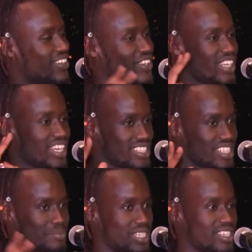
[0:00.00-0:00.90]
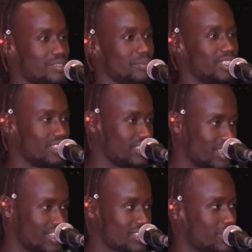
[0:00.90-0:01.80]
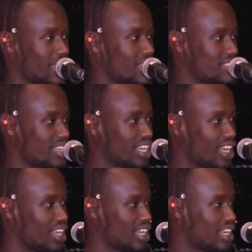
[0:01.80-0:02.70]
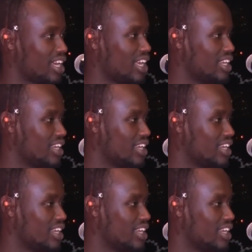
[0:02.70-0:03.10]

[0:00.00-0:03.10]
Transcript: Or you can just message me, Dennis Muganza Kanaka,